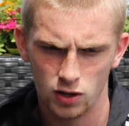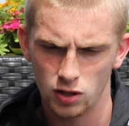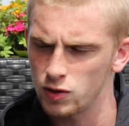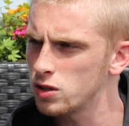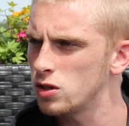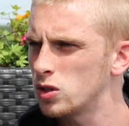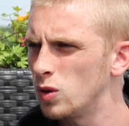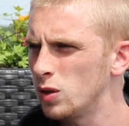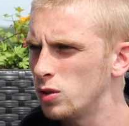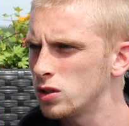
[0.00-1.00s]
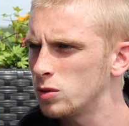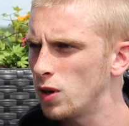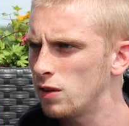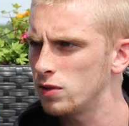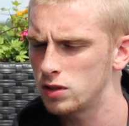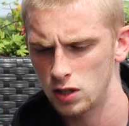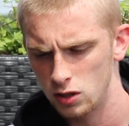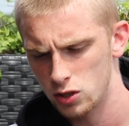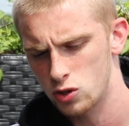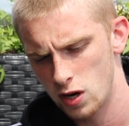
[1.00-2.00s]
and there is no 21s at Bradford, so you
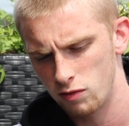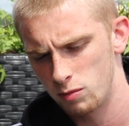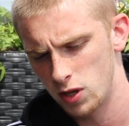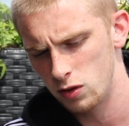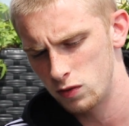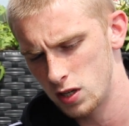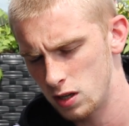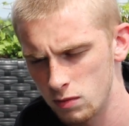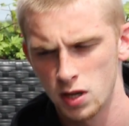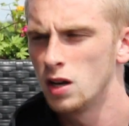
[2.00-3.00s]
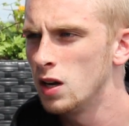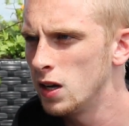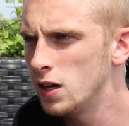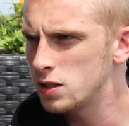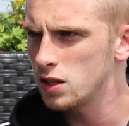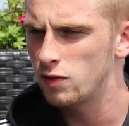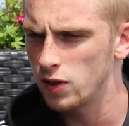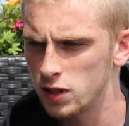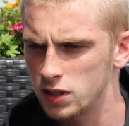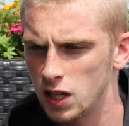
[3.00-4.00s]
go straight from the youth team into the first